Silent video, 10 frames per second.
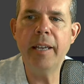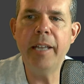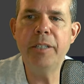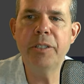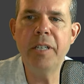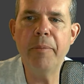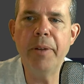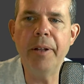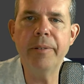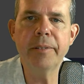
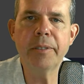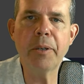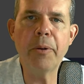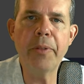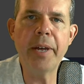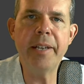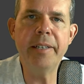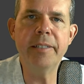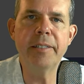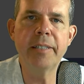HTML. So that
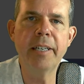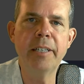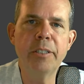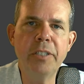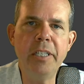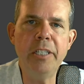is C#